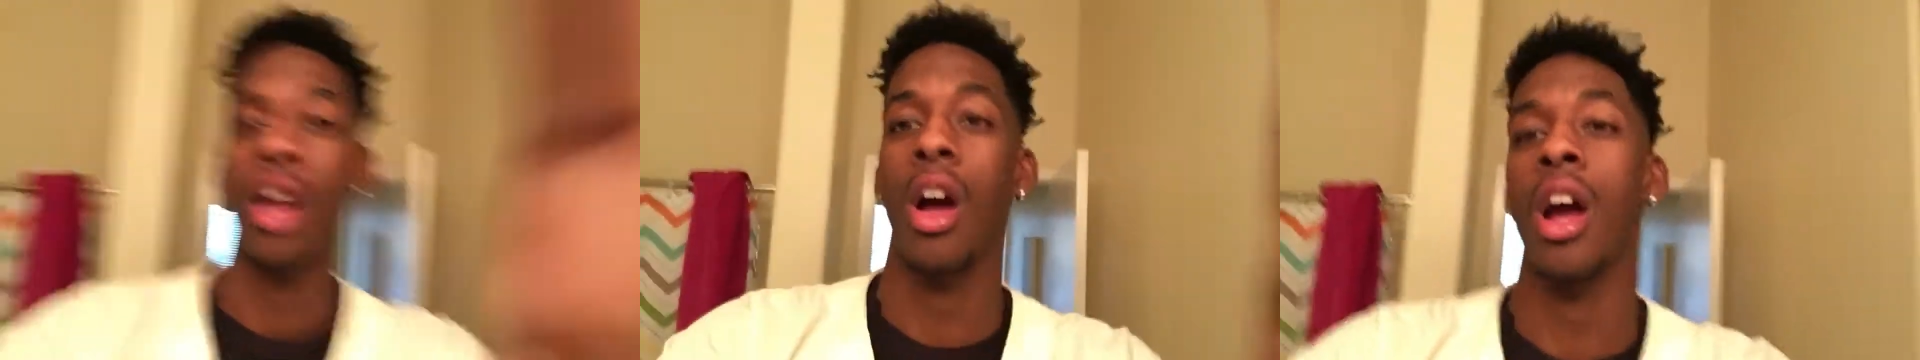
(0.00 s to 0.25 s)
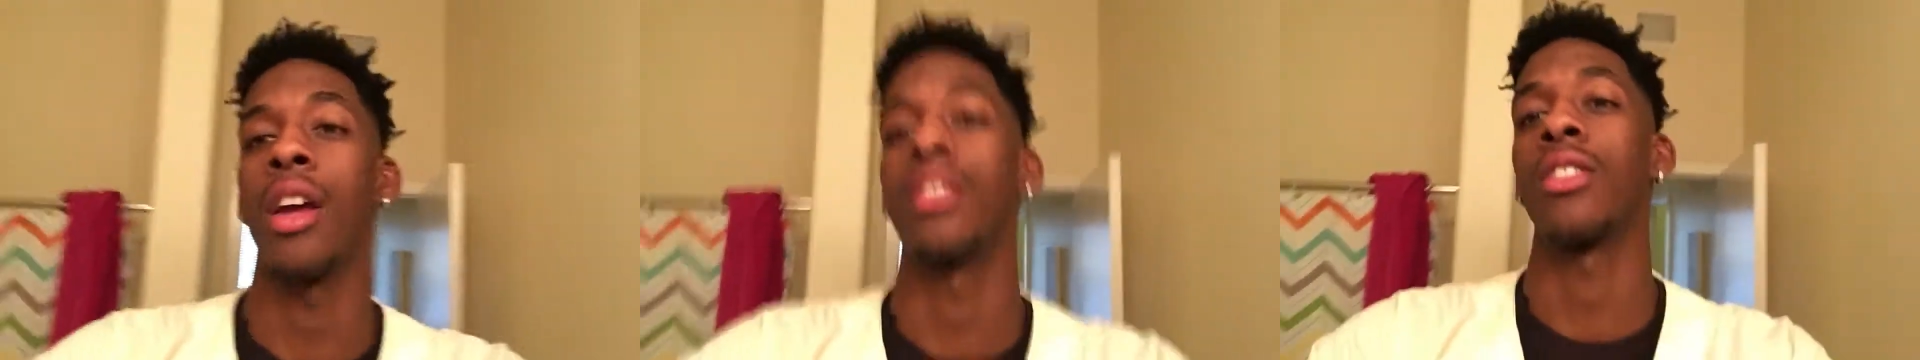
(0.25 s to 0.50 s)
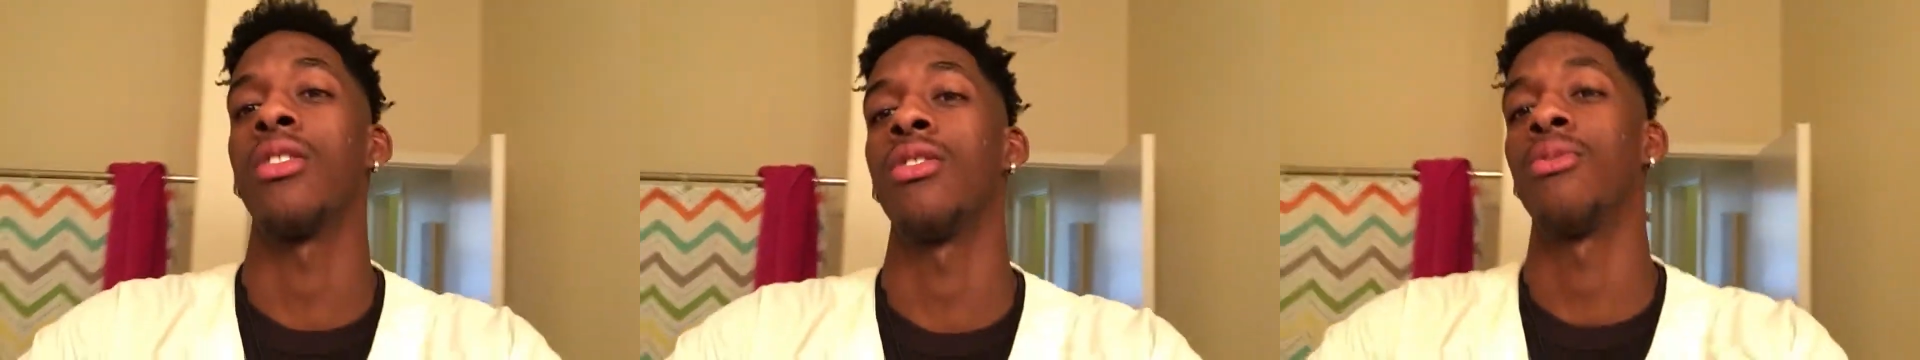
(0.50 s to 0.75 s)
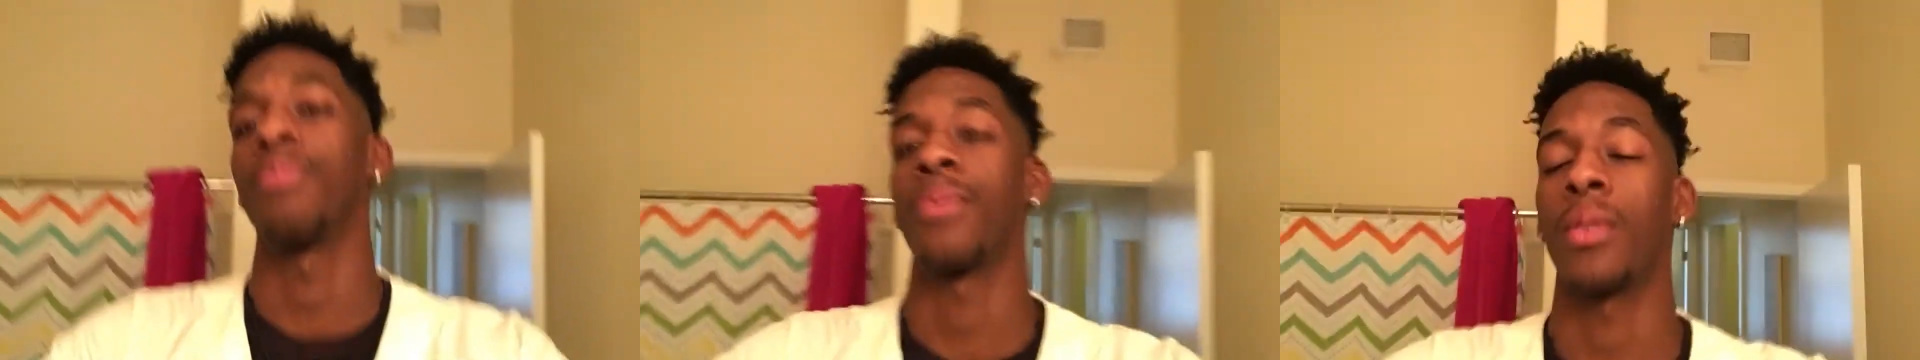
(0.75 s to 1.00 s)
all right,
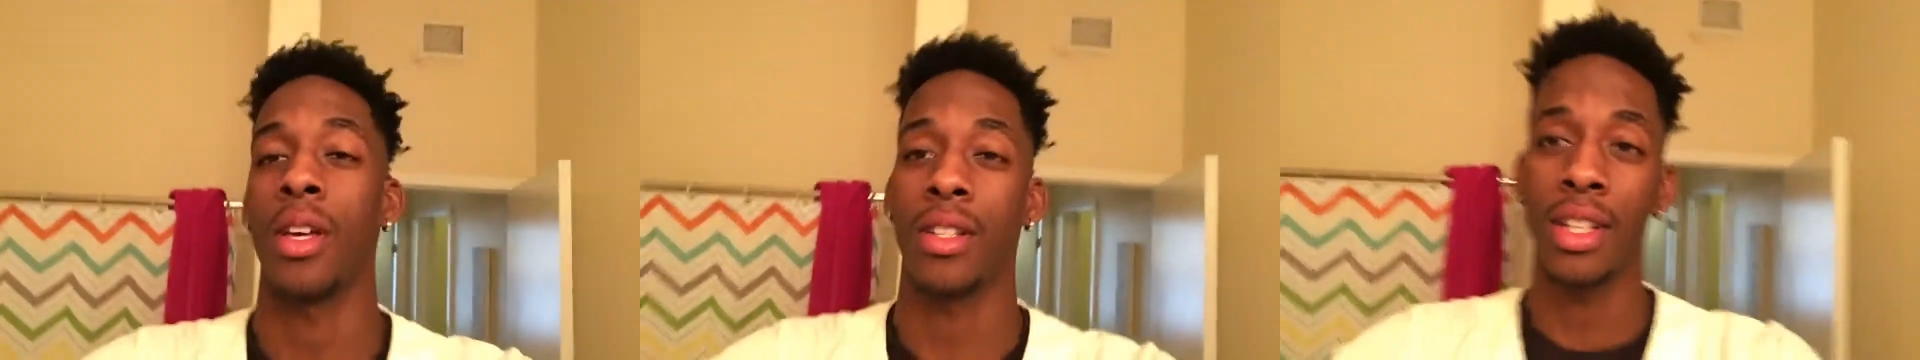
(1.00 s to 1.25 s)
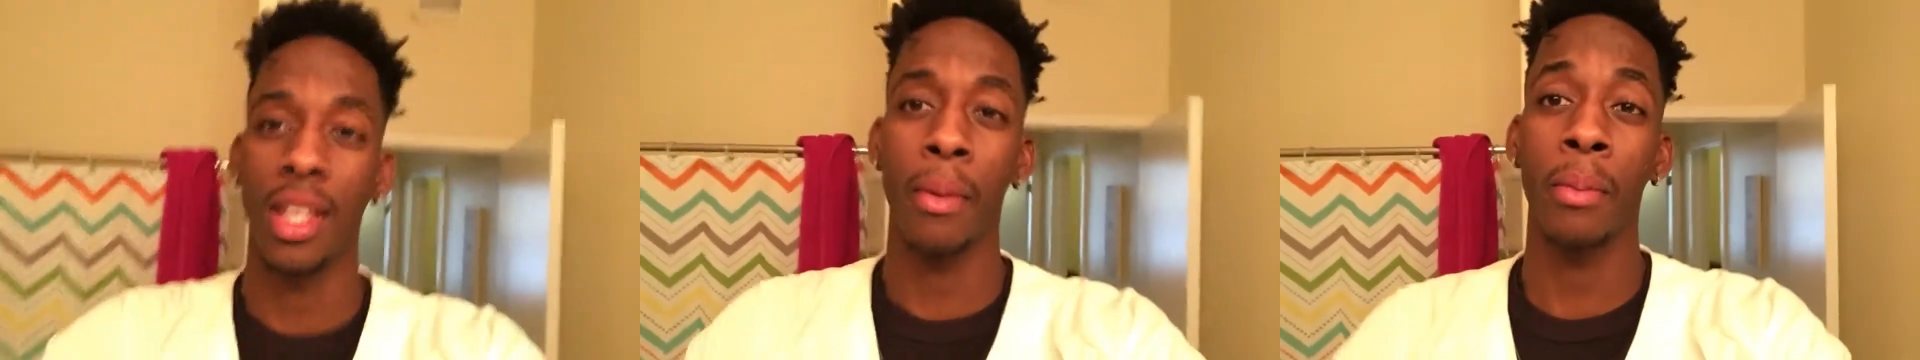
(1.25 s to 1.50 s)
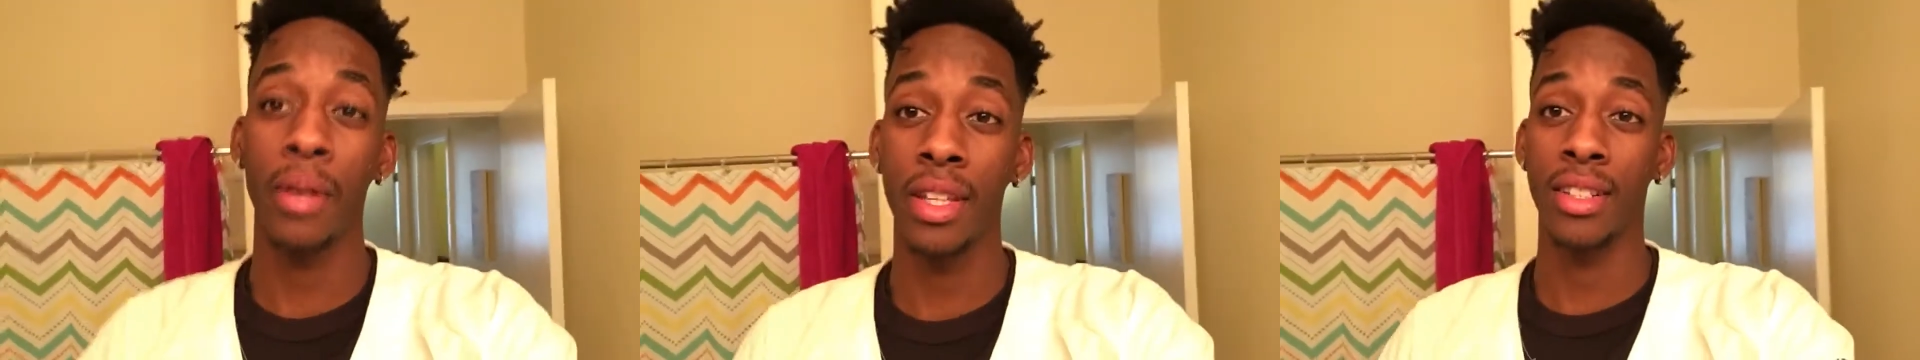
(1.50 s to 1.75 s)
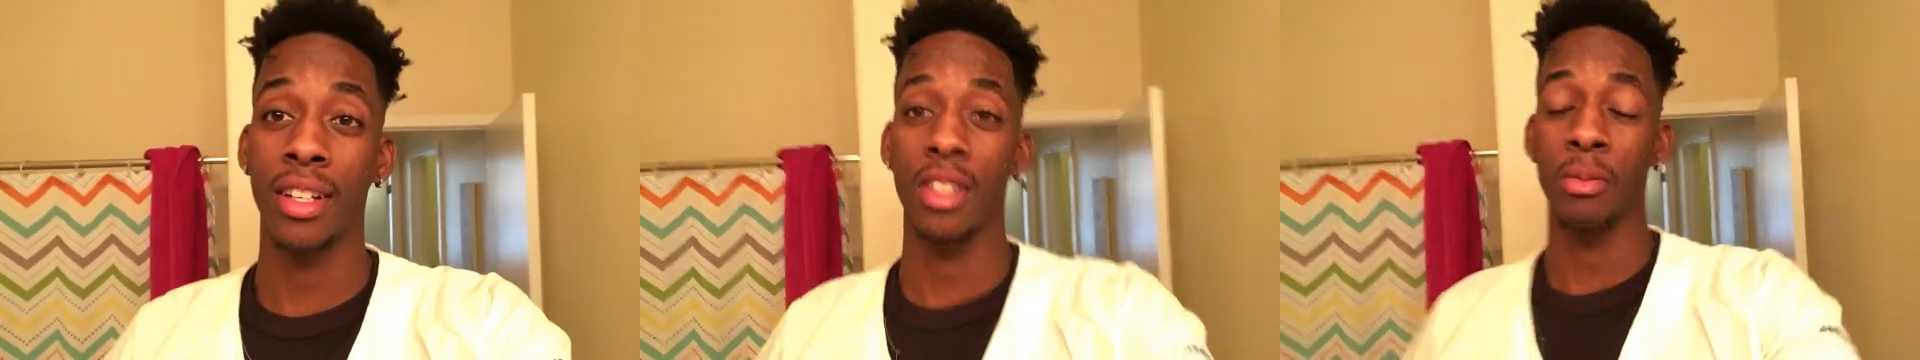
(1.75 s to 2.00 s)
so I still at my
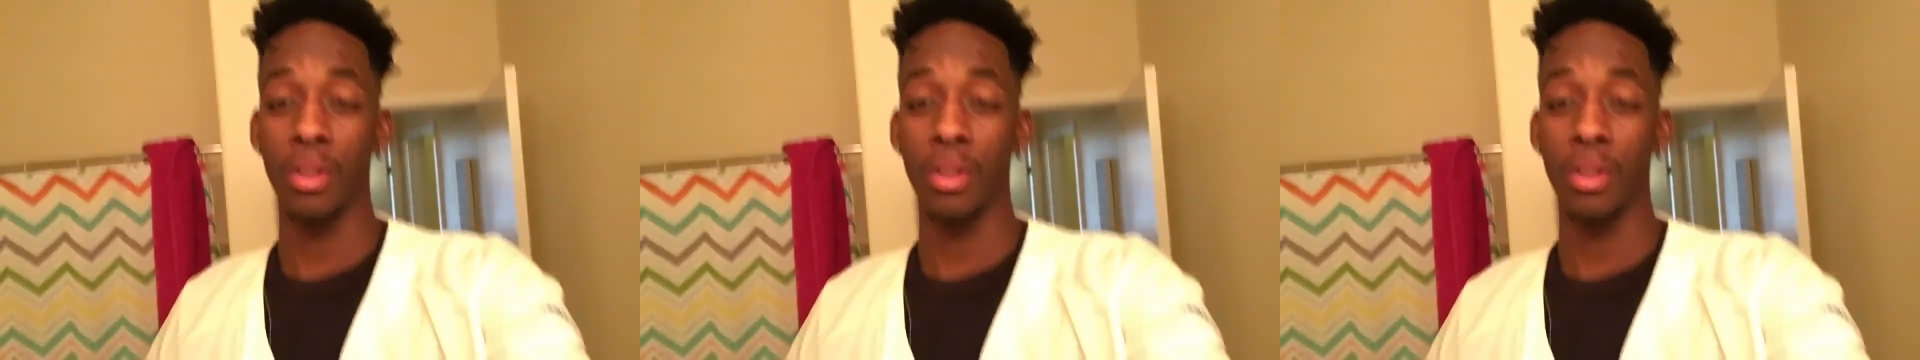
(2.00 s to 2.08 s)
brother's house,